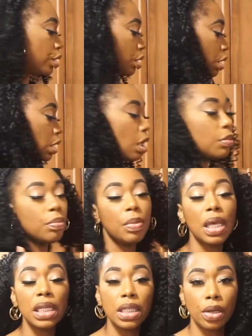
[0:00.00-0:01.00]
some
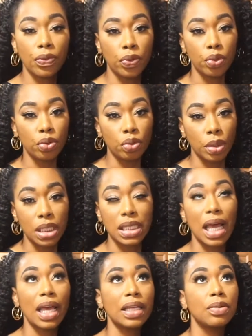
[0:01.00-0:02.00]
Indian food because
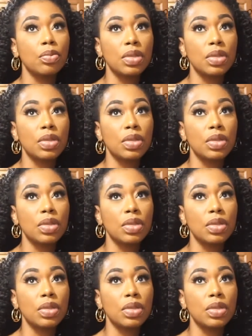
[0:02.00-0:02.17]
I